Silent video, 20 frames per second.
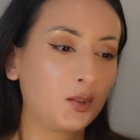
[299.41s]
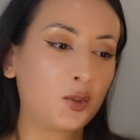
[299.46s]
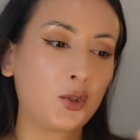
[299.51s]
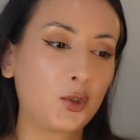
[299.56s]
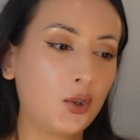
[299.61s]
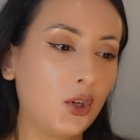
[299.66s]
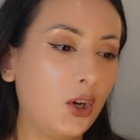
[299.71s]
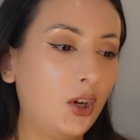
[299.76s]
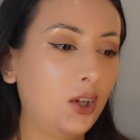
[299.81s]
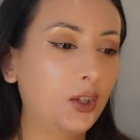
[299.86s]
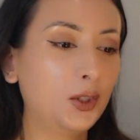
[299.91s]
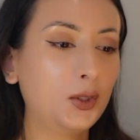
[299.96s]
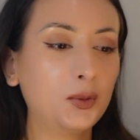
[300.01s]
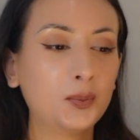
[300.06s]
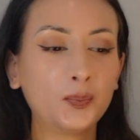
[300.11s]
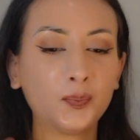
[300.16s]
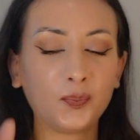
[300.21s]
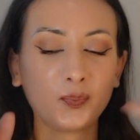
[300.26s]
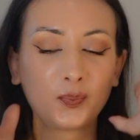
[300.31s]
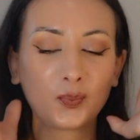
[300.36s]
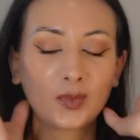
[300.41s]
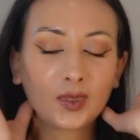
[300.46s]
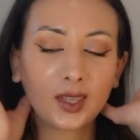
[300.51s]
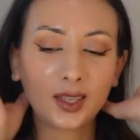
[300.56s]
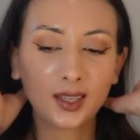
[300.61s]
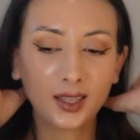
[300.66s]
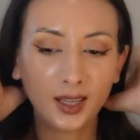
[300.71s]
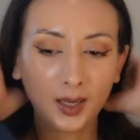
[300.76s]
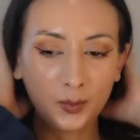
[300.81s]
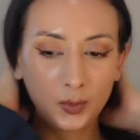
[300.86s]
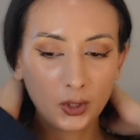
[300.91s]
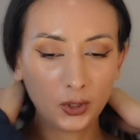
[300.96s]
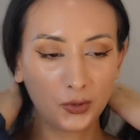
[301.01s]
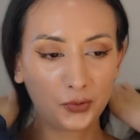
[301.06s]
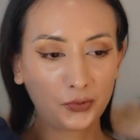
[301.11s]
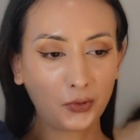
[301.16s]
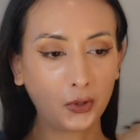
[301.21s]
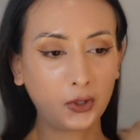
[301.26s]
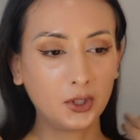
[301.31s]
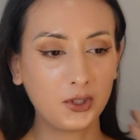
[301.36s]
Junon, I'm going to
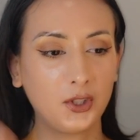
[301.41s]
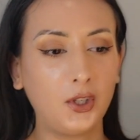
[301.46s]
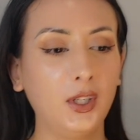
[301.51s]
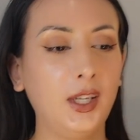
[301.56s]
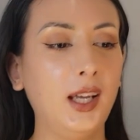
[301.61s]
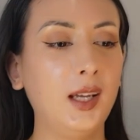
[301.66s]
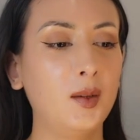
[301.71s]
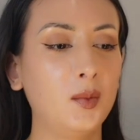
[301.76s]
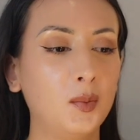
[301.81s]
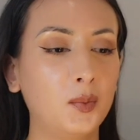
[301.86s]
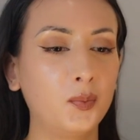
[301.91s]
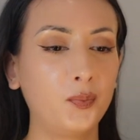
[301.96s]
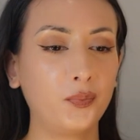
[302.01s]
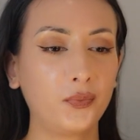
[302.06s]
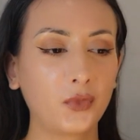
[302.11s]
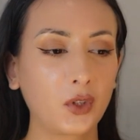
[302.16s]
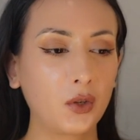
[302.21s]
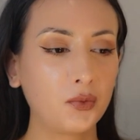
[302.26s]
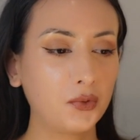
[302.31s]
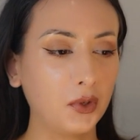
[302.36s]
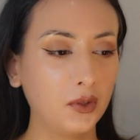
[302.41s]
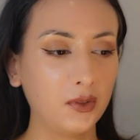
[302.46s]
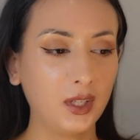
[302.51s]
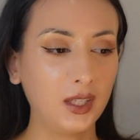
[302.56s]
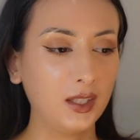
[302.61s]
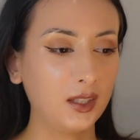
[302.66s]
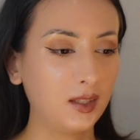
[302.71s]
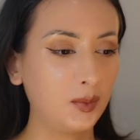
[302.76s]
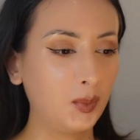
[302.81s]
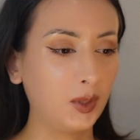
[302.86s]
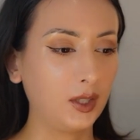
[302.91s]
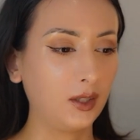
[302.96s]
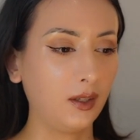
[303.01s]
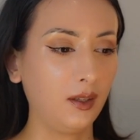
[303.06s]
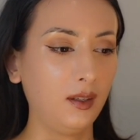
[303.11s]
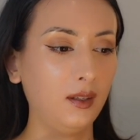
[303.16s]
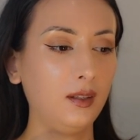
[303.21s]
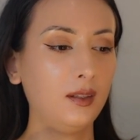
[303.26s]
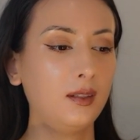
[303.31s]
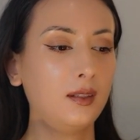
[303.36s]
focus on him for this
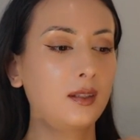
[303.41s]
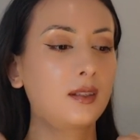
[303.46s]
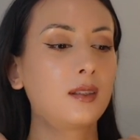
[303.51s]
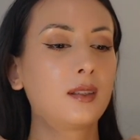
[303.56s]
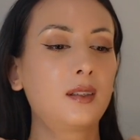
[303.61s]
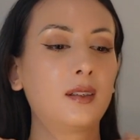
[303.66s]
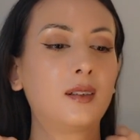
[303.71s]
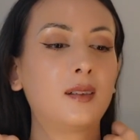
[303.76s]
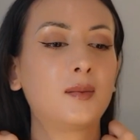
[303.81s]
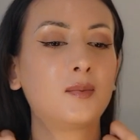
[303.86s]
because